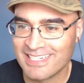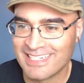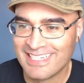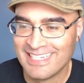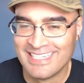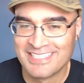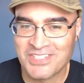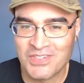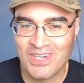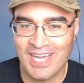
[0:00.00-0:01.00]
Yeah.
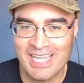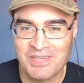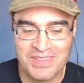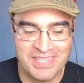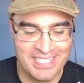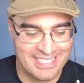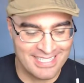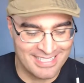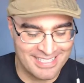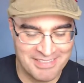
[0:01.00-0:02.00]
So I would think
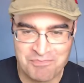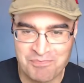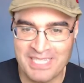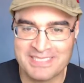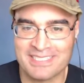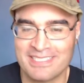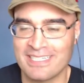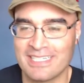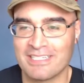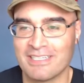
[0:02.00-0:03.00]
basically,